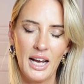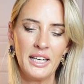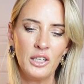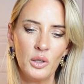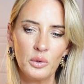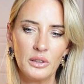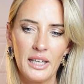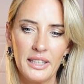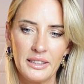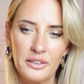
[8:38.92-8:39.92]
I know
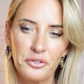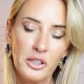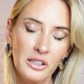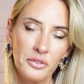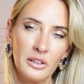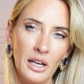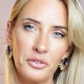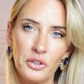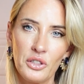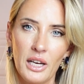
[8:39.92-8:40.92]
that first of all you
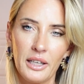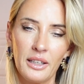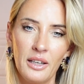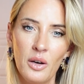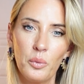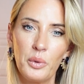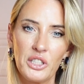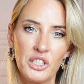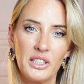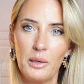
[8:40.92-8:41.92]
have to check
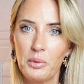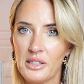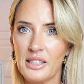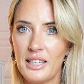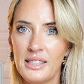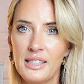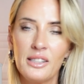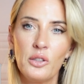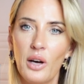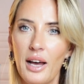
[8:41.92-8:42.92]
which table
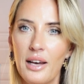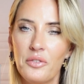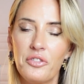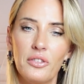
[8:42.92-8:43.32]
sizes you have,